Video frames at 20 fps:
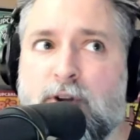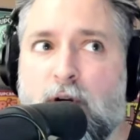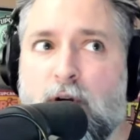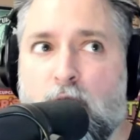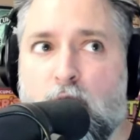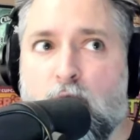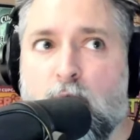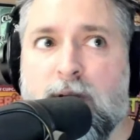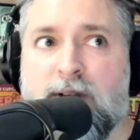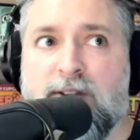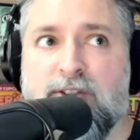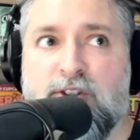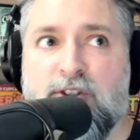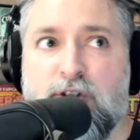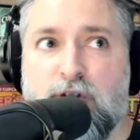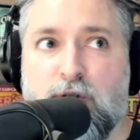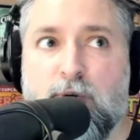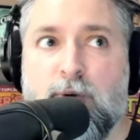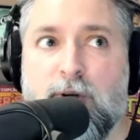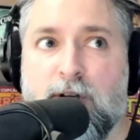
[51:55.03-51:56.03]
always
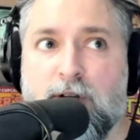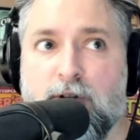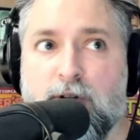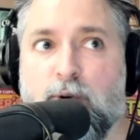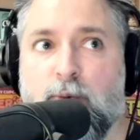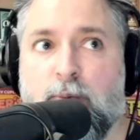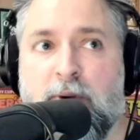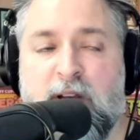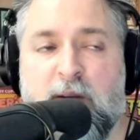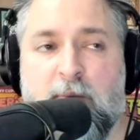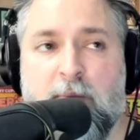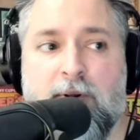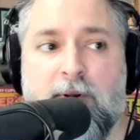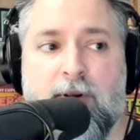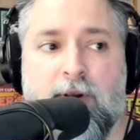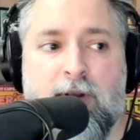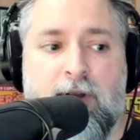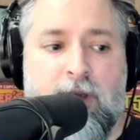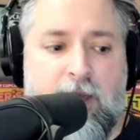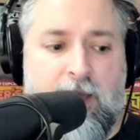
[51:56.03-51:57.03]
new to new people,